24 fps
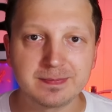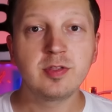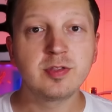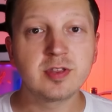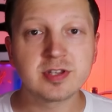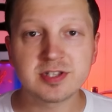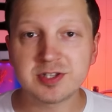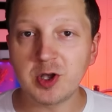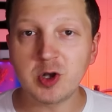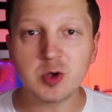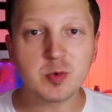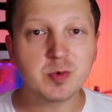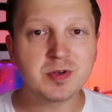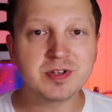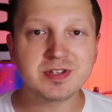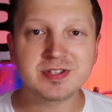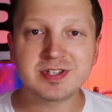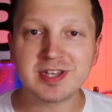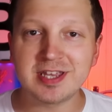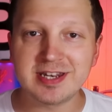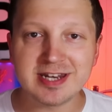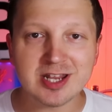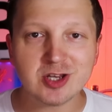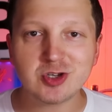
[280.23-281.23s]
The song
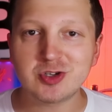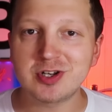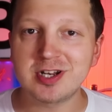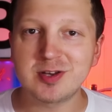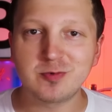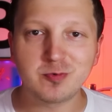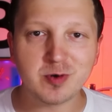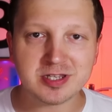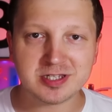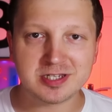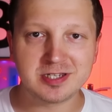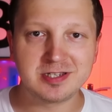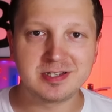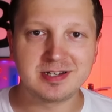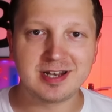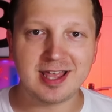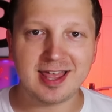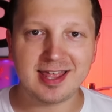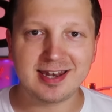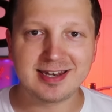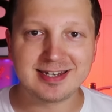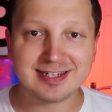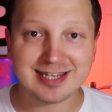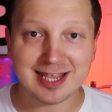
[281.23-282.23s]
was initially written
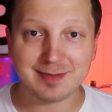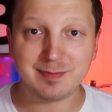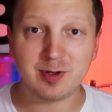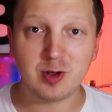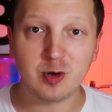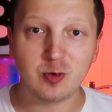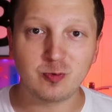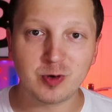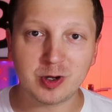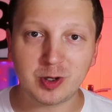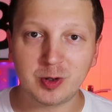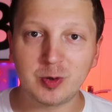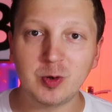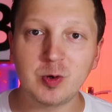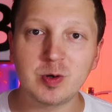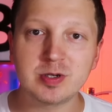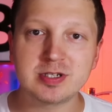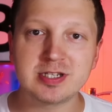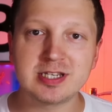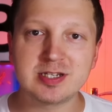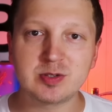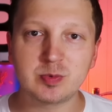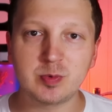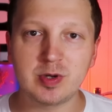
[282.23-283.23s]
and demo
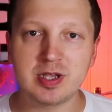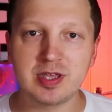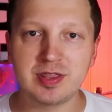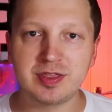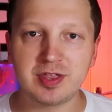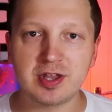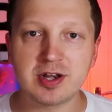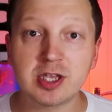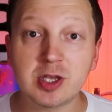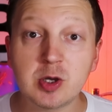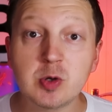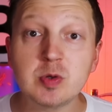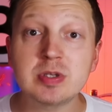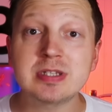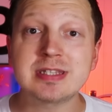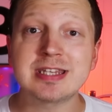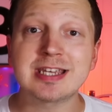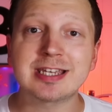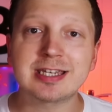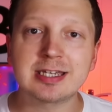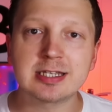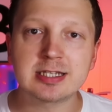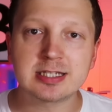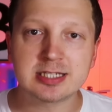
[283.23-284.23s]
recorded with an
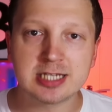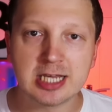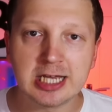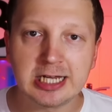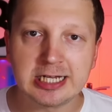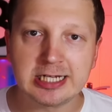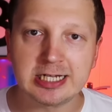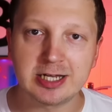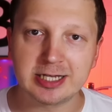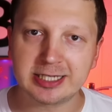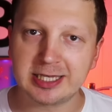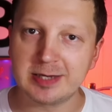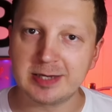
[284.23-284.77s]
acoustic guitar